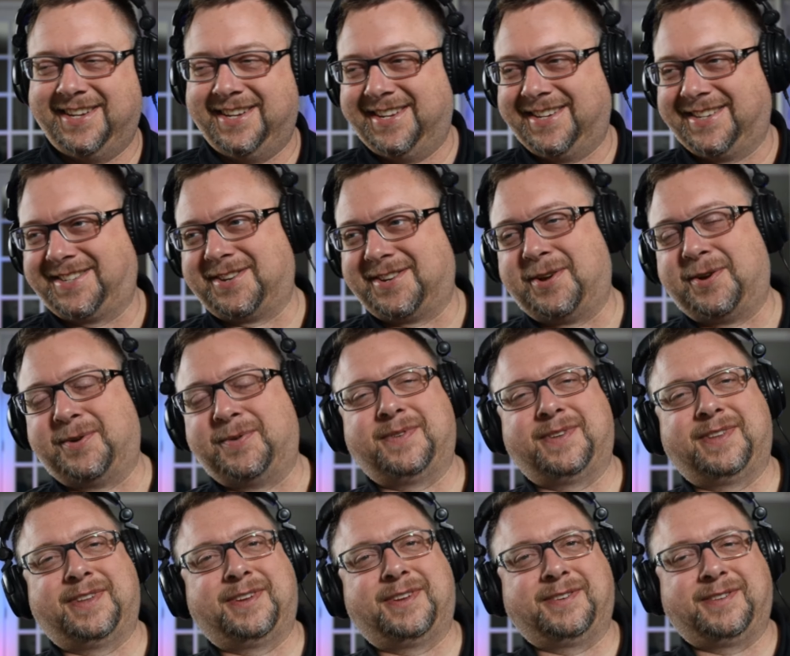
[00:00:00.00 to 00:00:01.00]
So
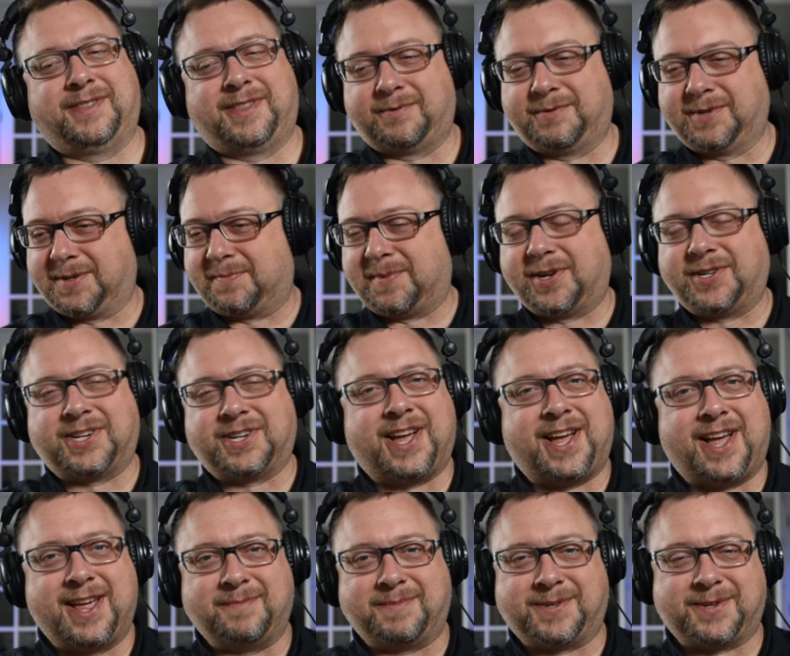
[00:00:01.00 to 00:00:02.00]
there was a bunch of
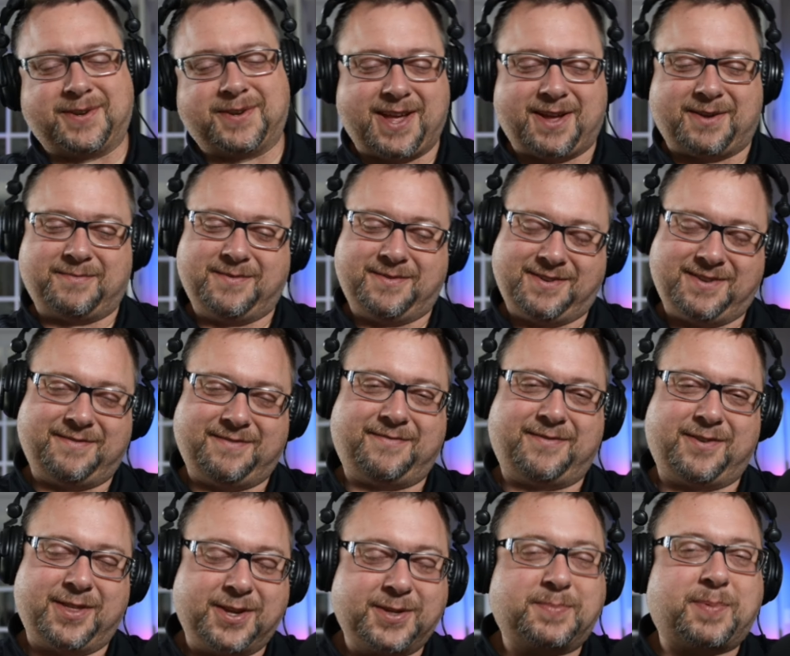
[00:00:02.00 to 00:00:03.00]
hype. So yeah,
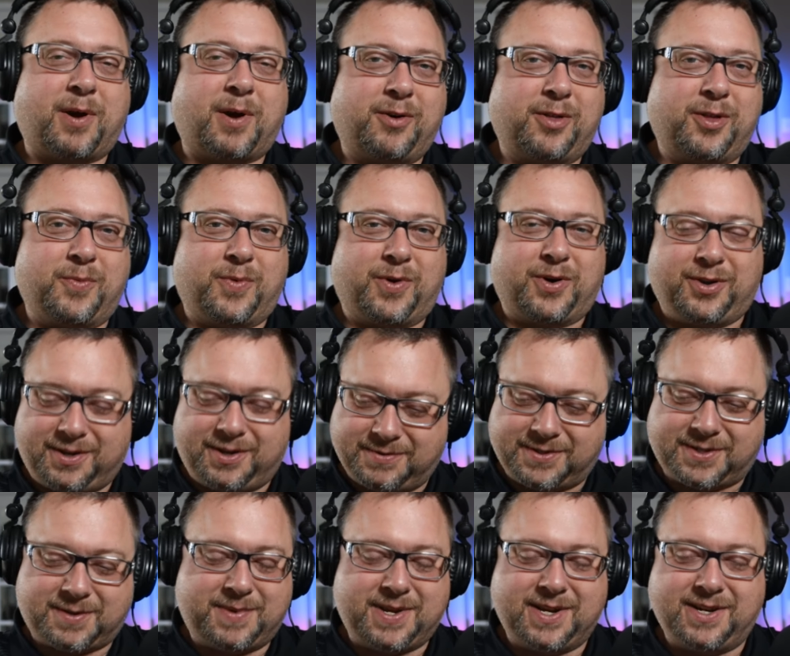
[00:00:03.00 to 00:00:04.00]
for this part of the world, it
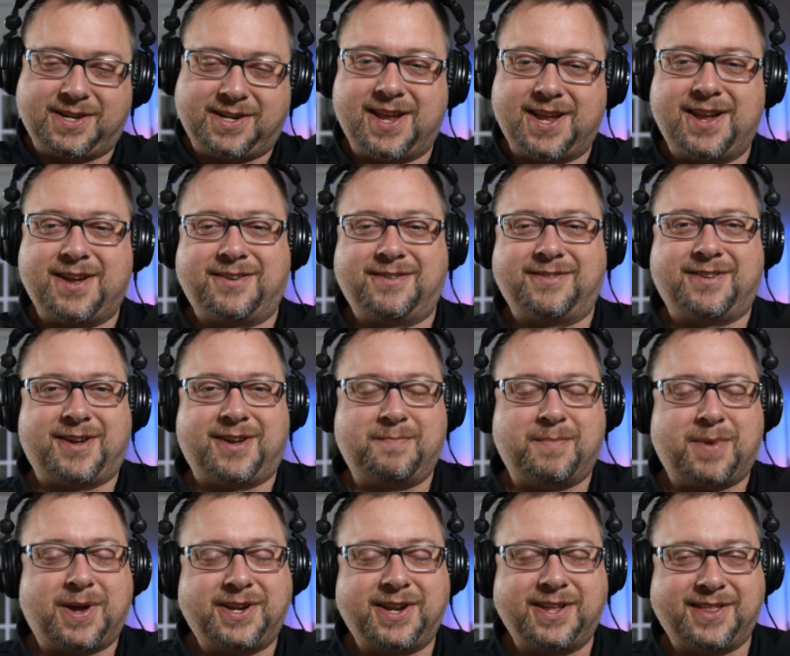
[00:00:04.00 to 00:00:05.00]
was a big day on
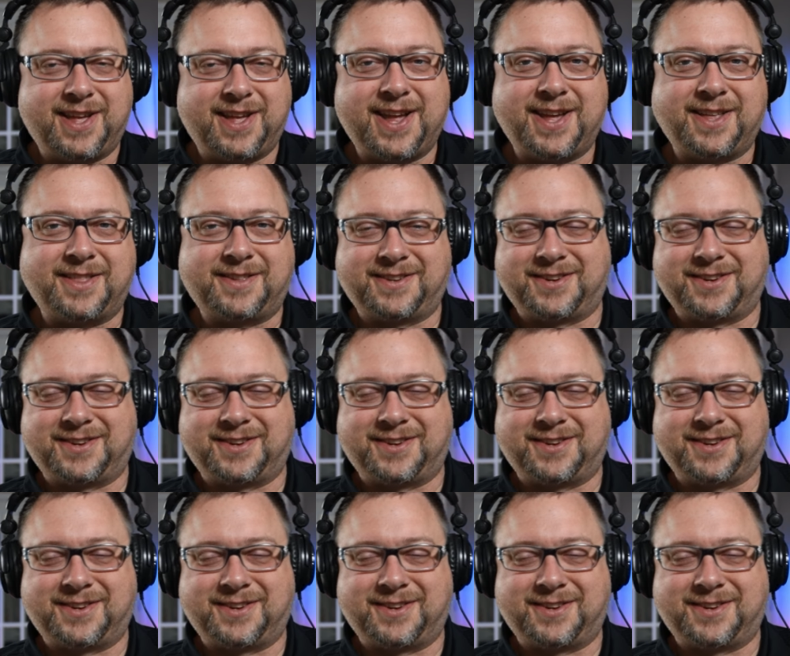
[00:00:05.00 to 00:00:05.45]
Monday the 8th.